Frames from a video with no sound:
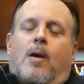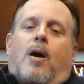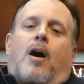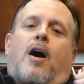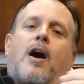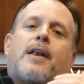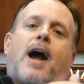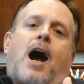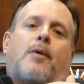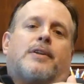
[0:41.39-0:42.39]
Uh,
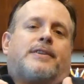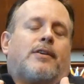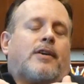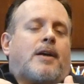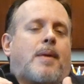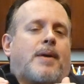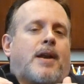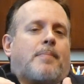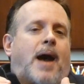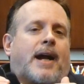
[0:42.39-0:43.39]
now we're still looking maybe
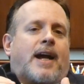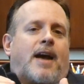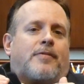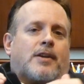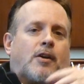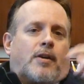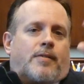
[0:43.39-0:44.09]
on the back half of the year,